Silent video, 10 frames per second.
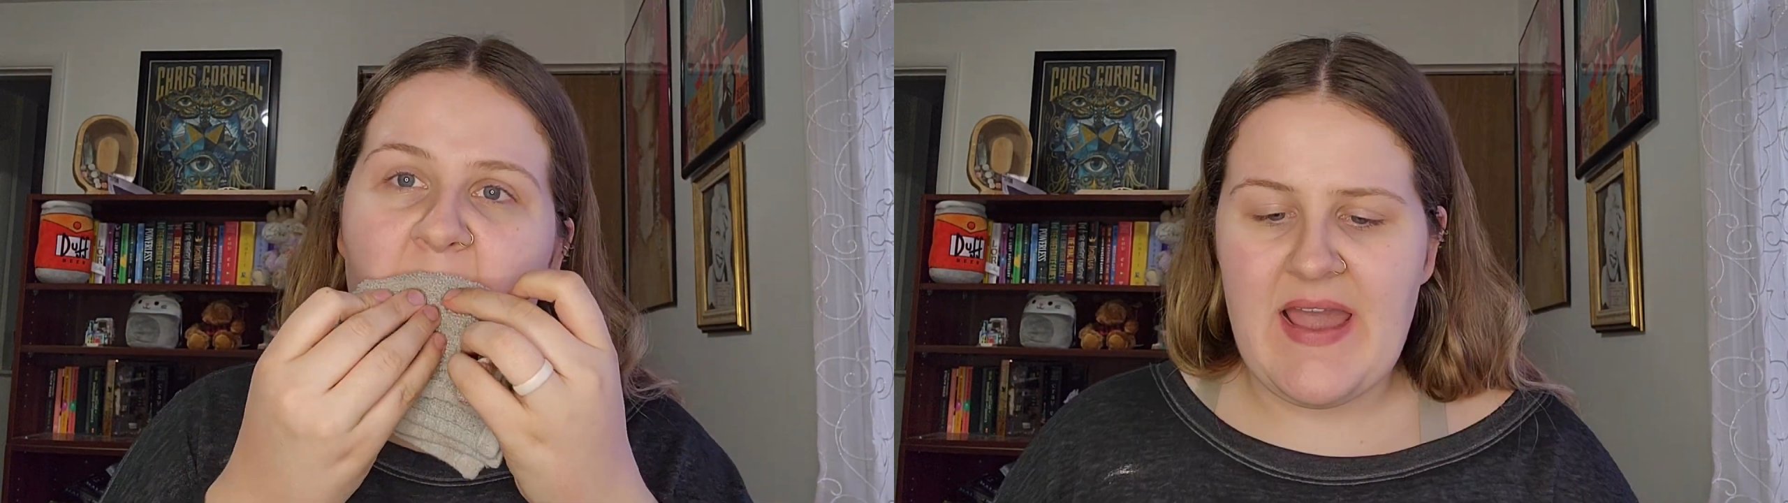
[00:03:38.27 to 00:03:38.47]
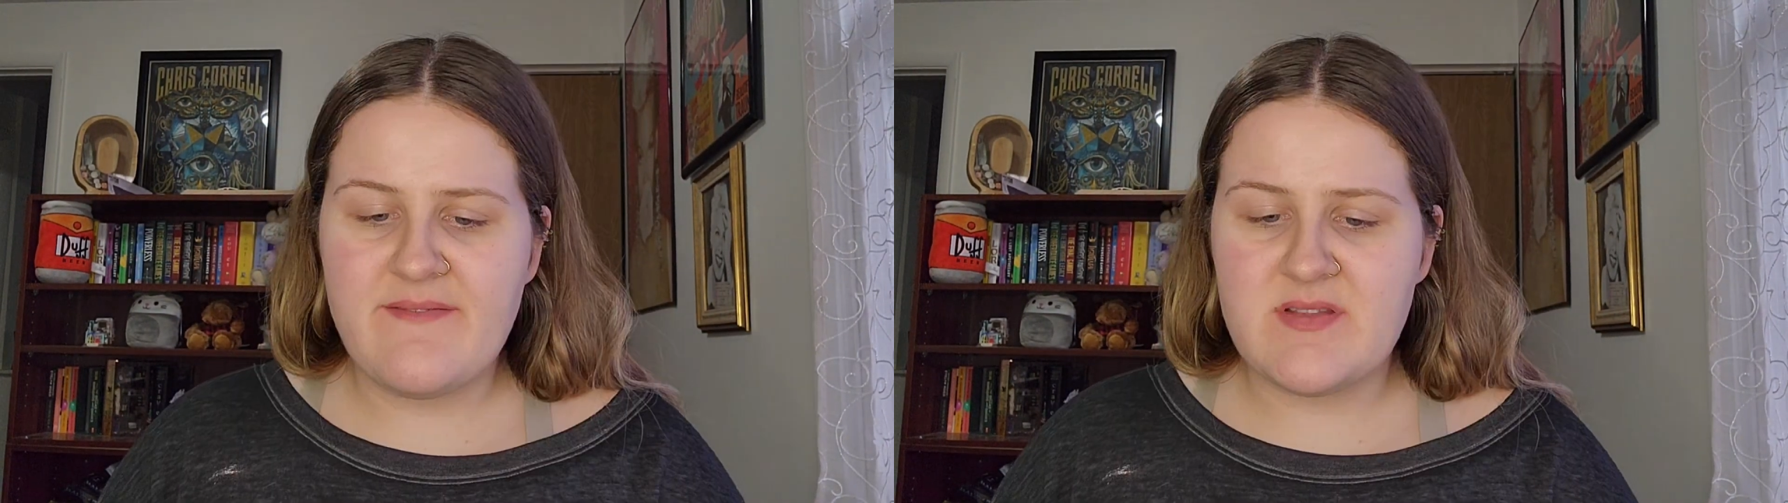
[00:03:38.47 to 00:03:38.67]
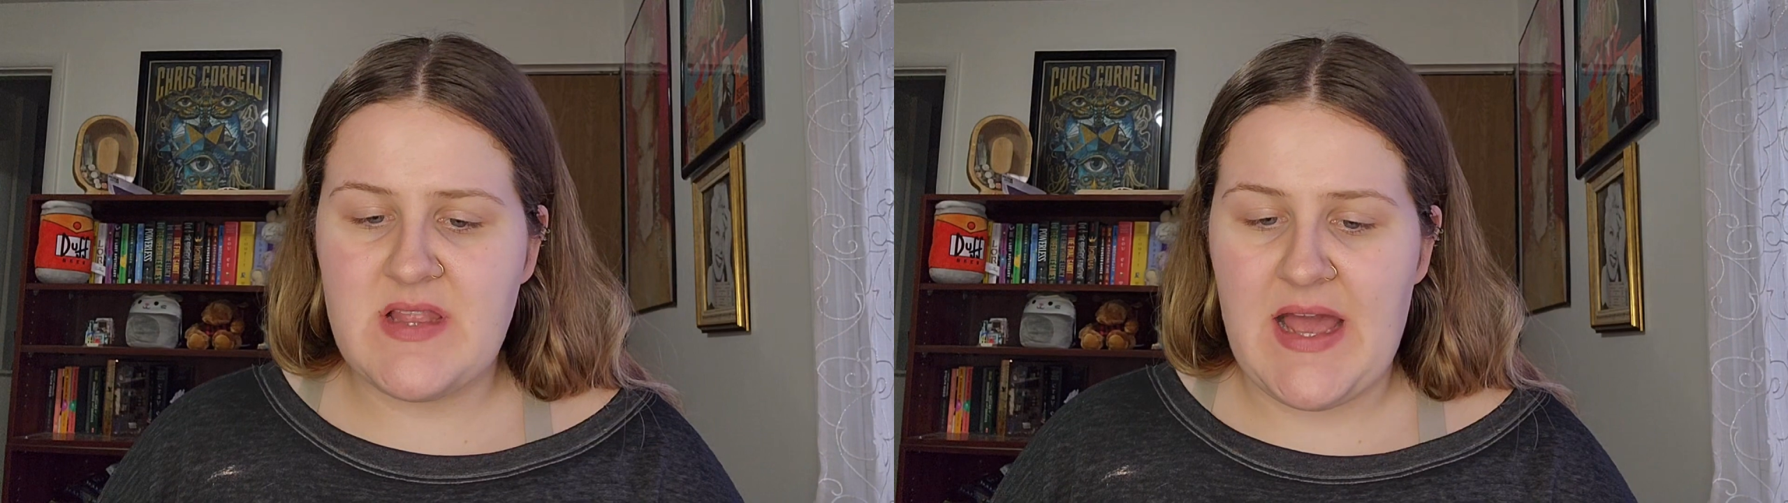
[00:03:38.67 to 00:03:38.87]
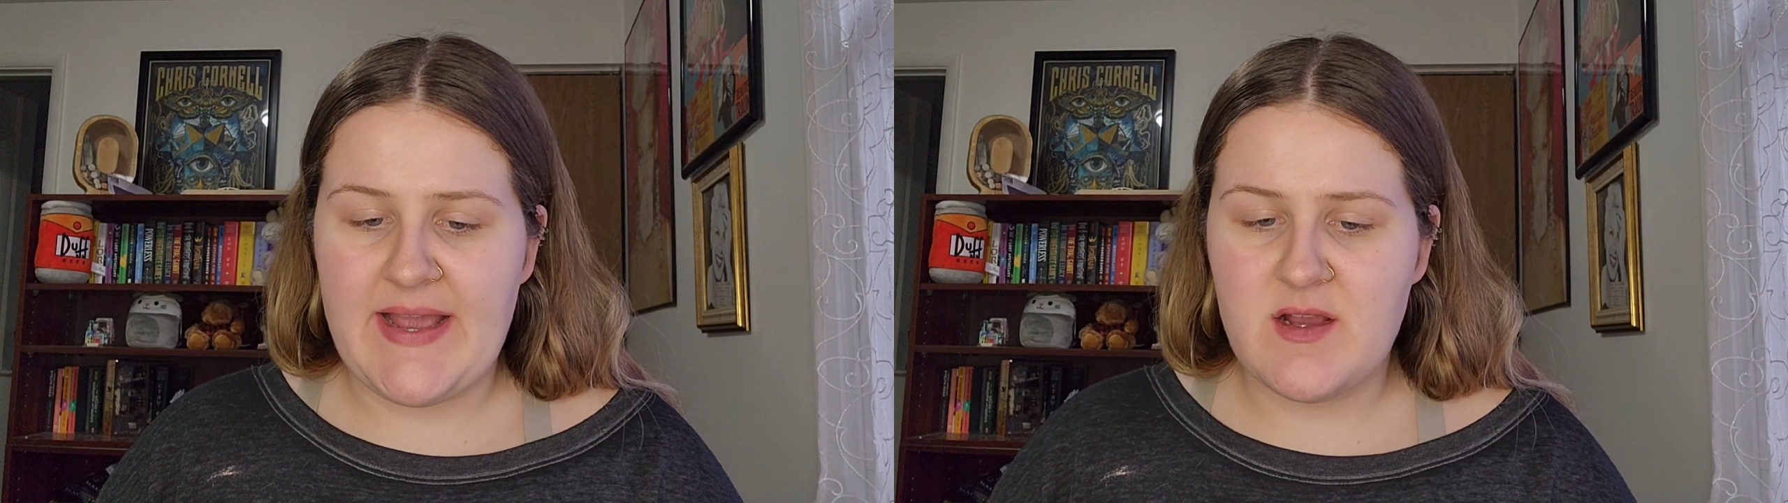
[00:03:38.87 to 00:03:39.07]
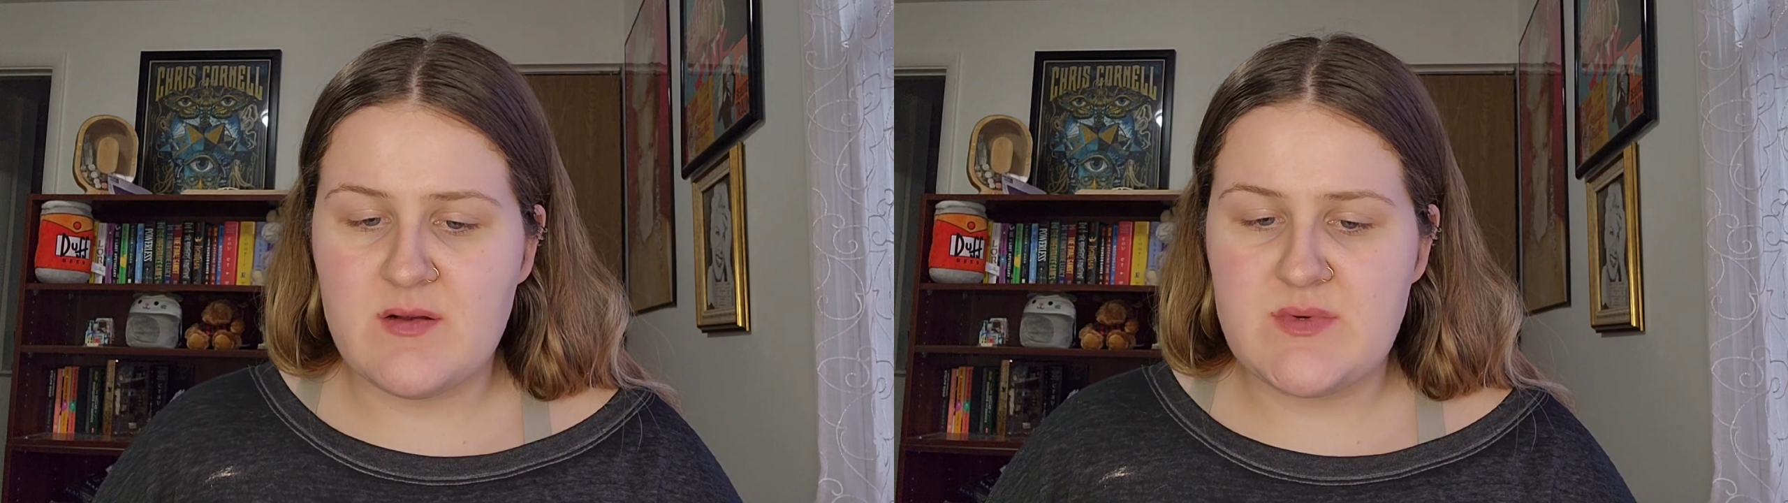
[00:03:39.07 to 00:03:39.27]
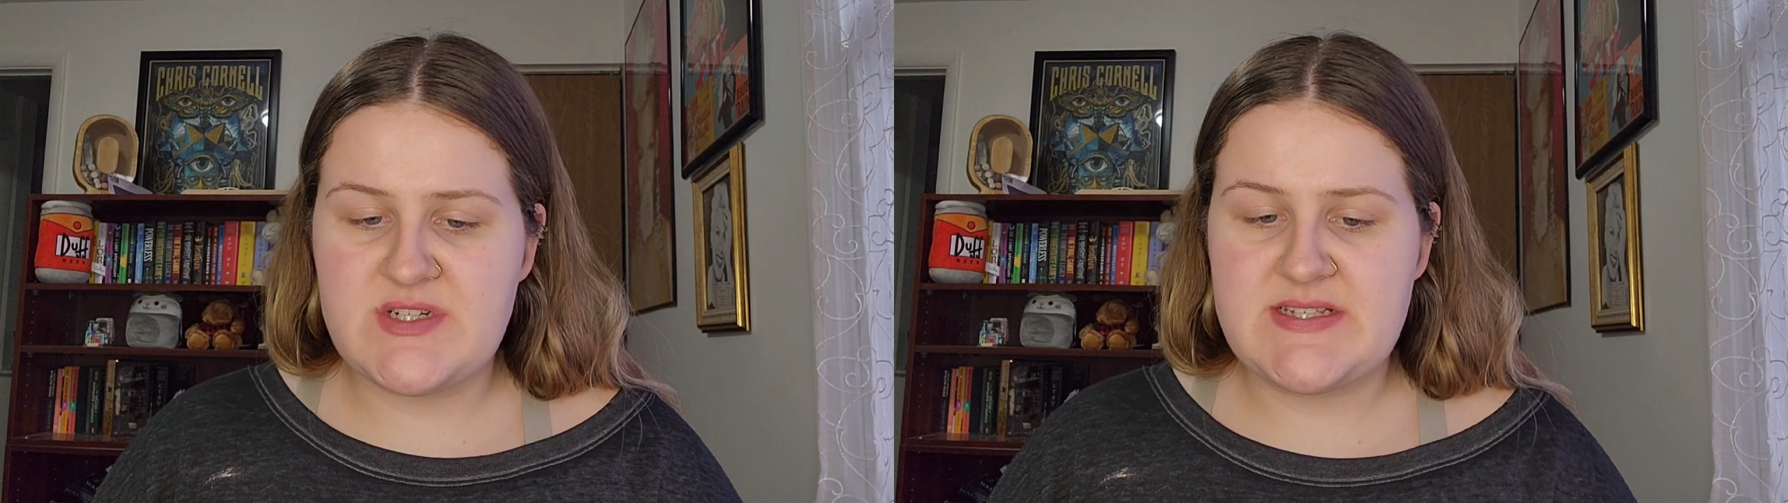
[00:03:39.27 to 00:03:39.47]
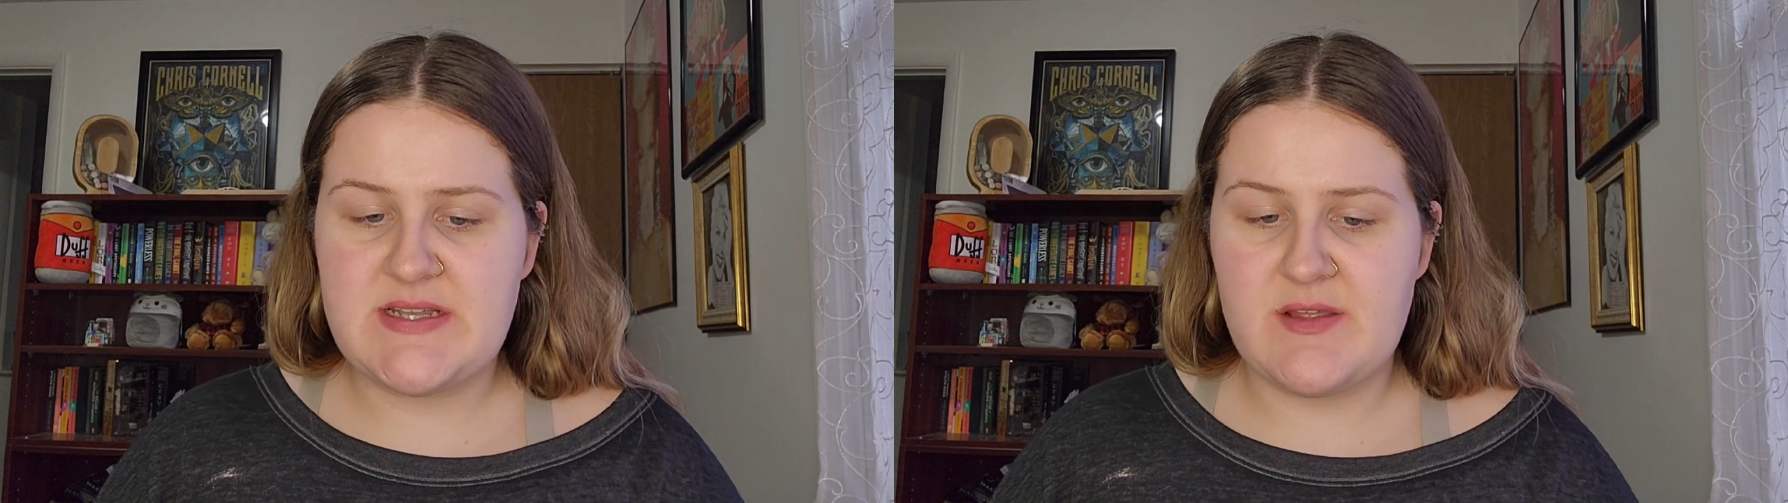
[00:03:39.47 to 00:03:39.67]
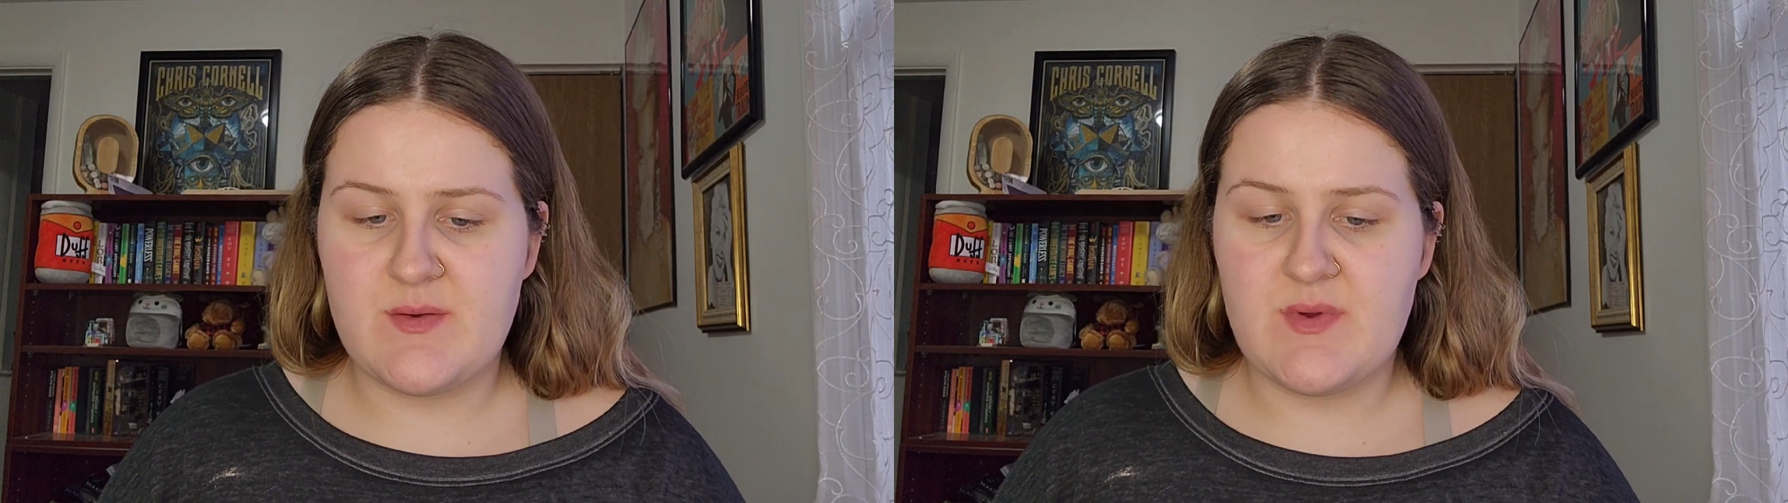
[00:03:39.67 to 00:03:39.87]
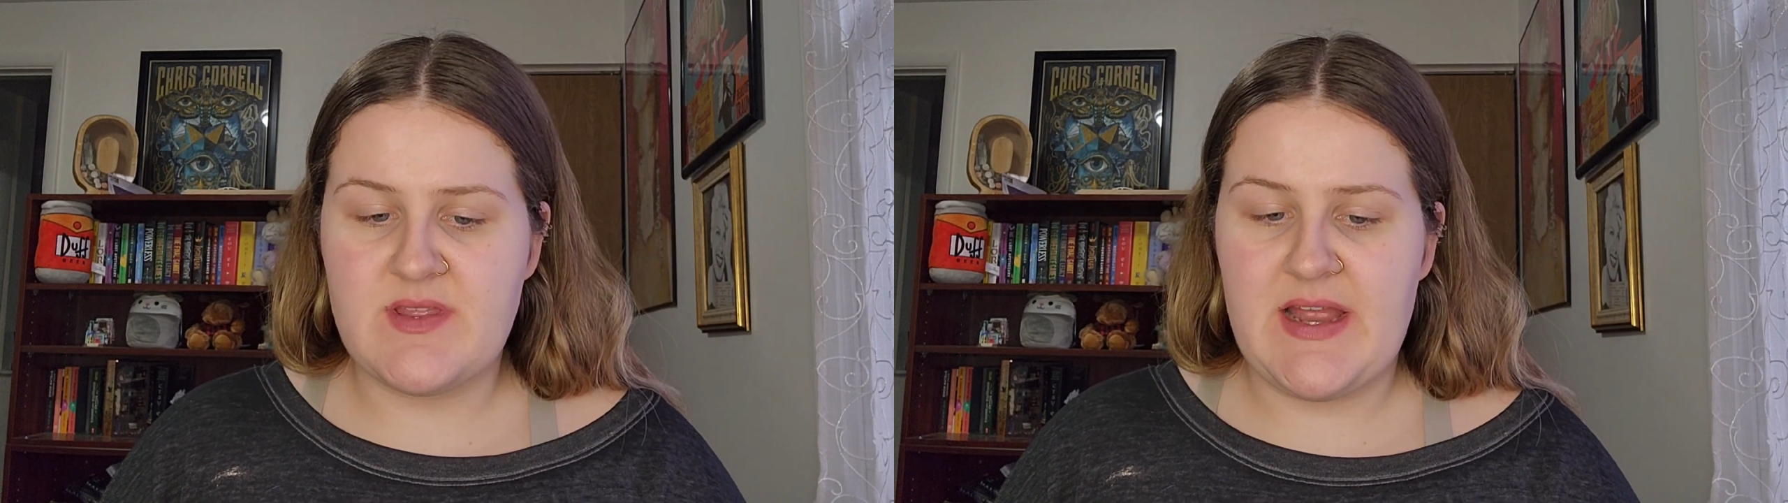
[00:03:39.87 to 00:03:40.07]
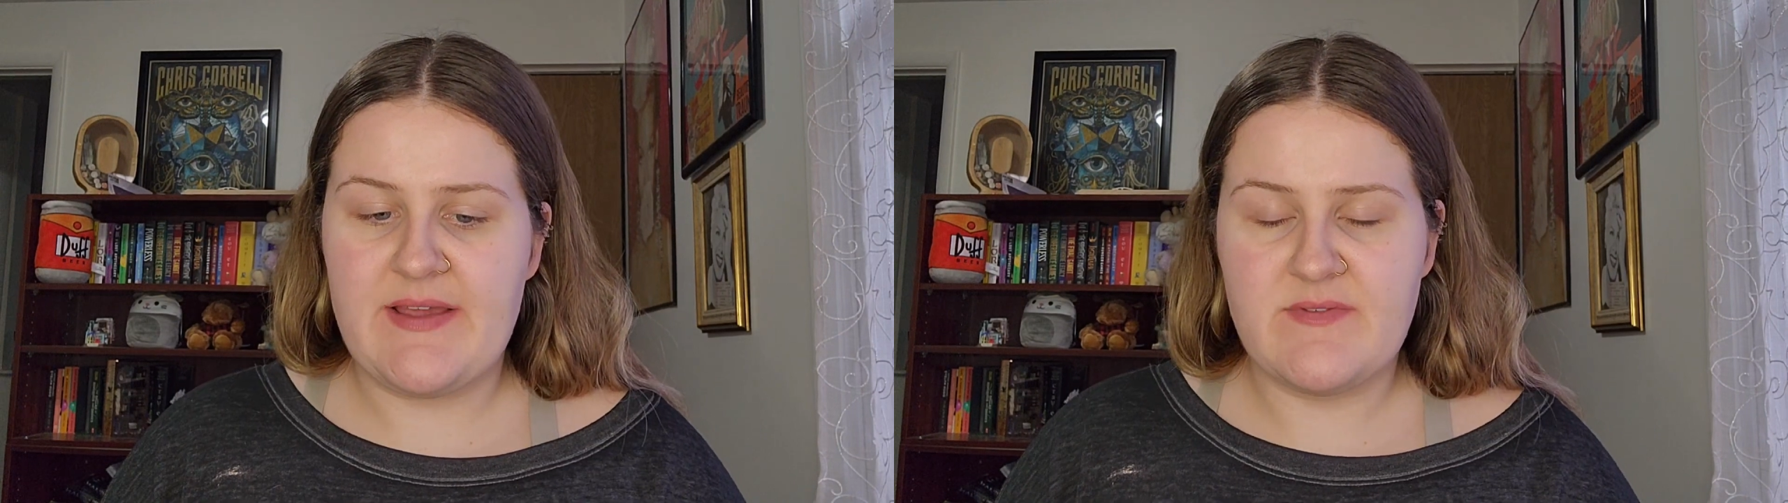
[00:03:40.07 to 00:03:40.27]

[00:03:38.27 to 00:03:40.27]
I have Liar, which is another one that I've